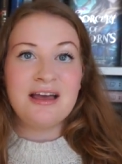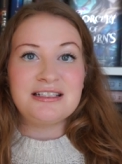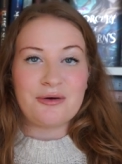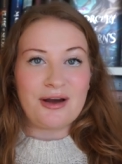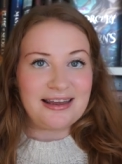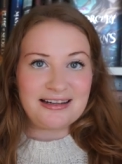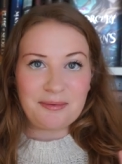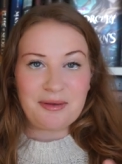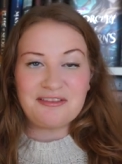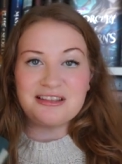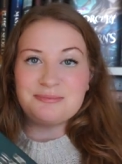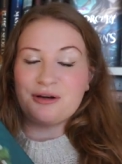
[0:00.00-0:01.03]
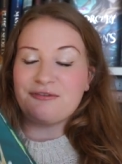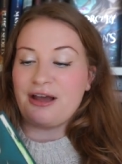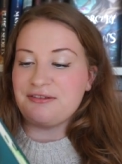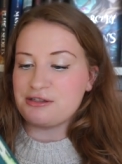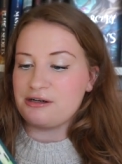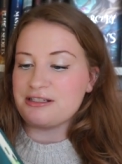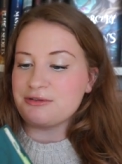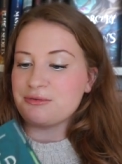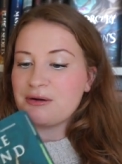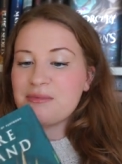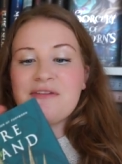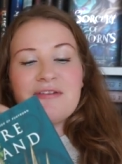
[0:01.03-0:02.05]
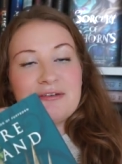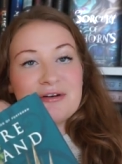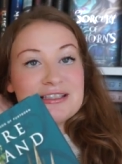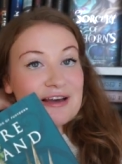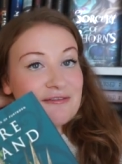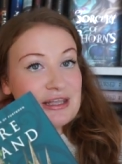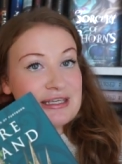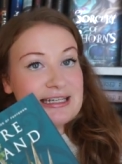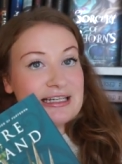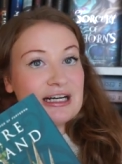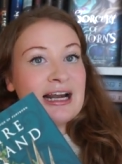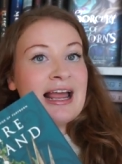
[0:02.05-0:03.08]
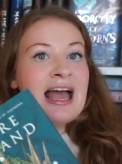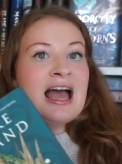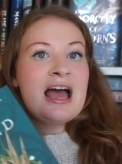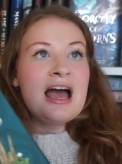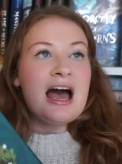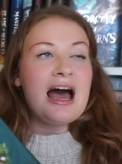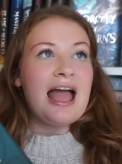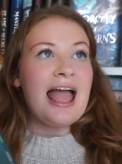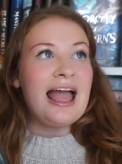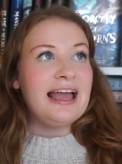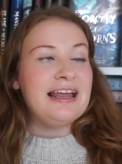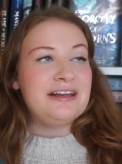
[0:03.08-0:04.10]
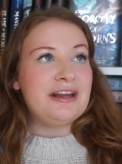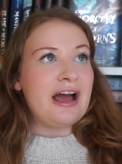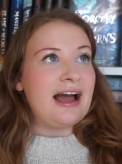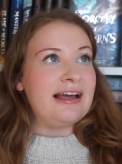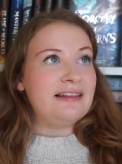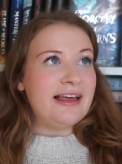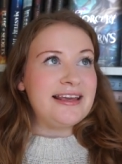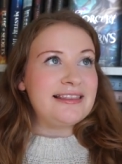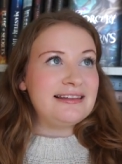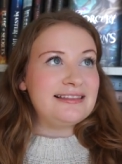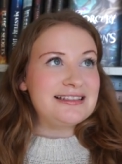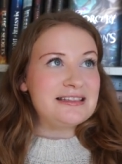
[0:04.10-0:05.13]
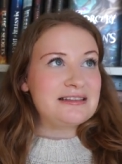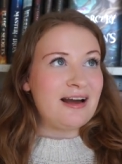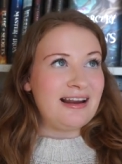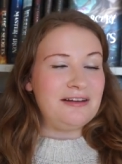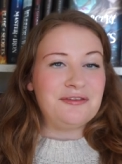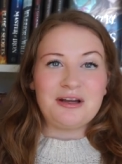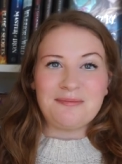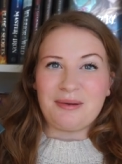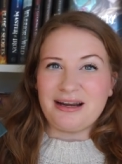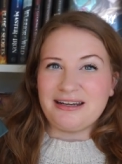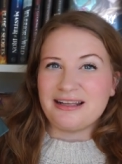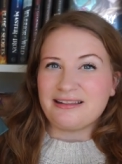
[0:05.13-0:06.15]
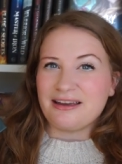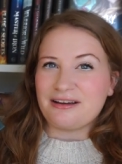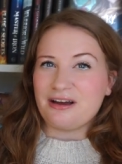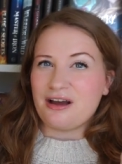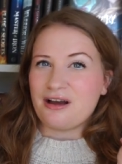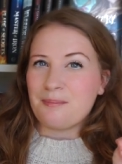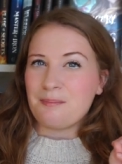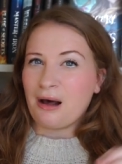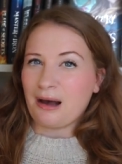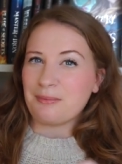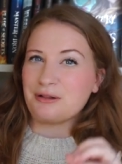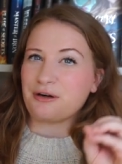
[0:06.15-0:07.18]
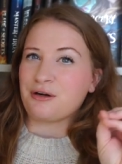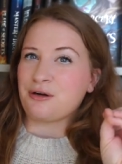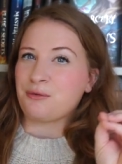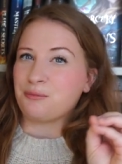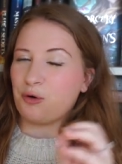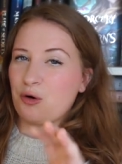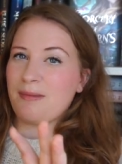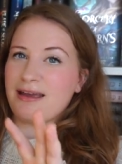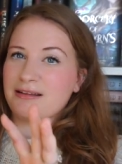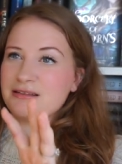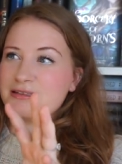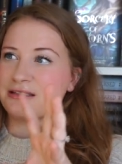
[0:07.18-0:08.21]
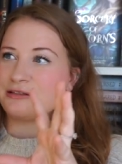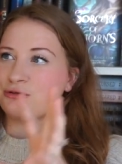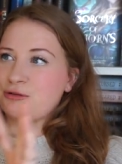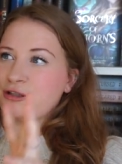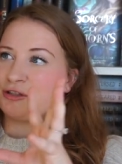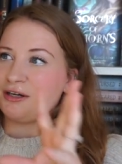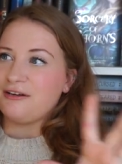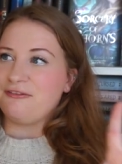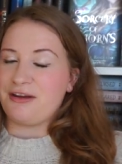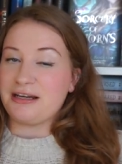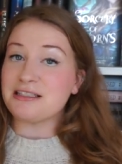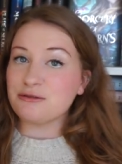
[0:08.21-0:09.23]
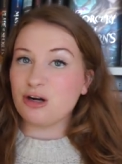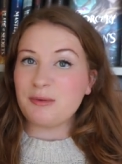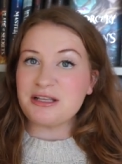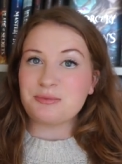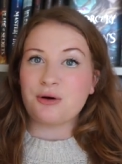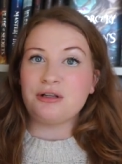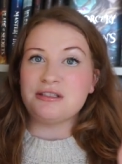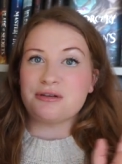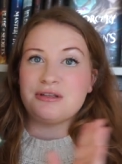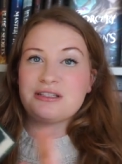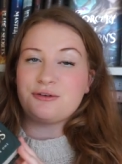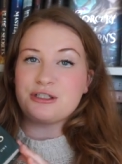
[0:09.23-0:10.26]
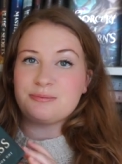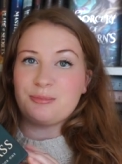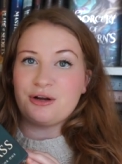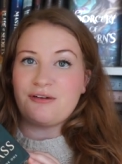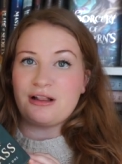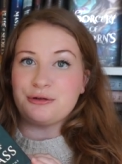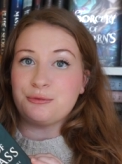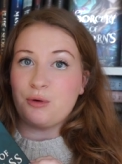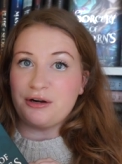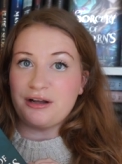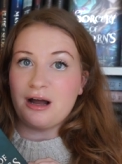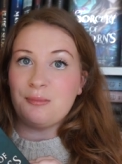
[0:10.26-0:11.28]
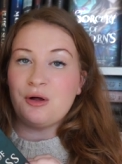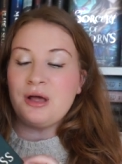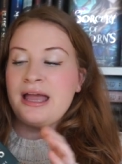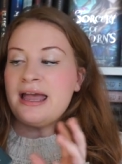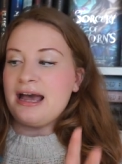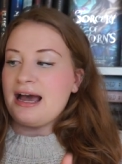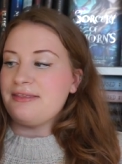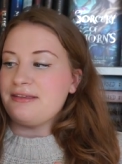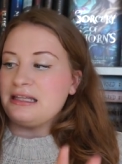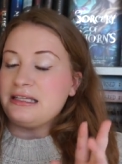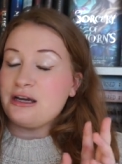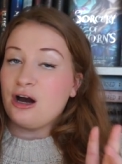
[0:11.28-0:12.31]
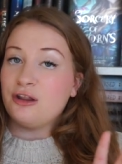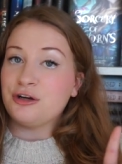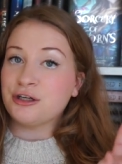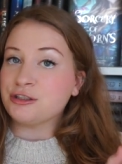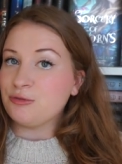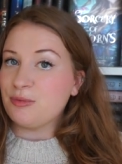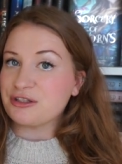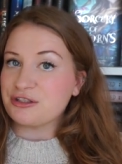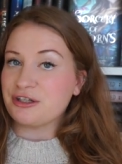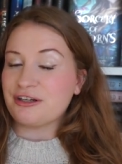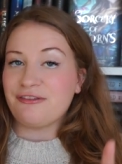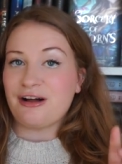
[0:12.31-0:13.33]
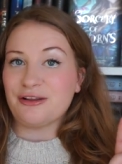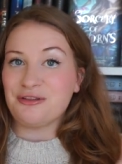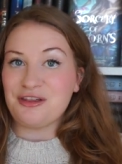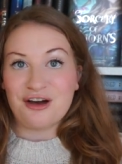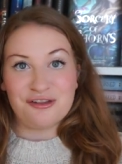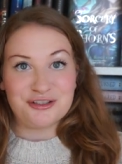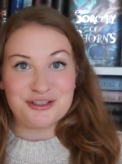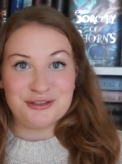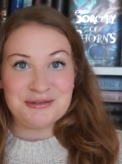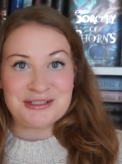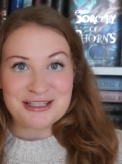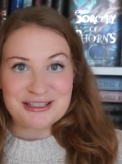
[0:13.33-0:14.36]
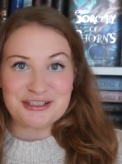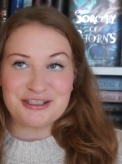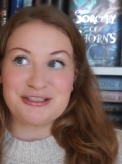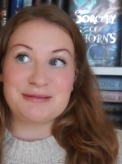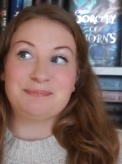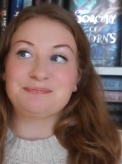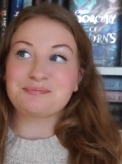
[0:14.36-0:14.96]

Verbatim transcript: So I ended up giving this book 5 stars. It was one of my favorites of the year, and I like that this is kind of combining like popular romance structure in a fantasy romance world. So this first book followed one couple, and then the other 2 books are going to follow the other 2 sisters,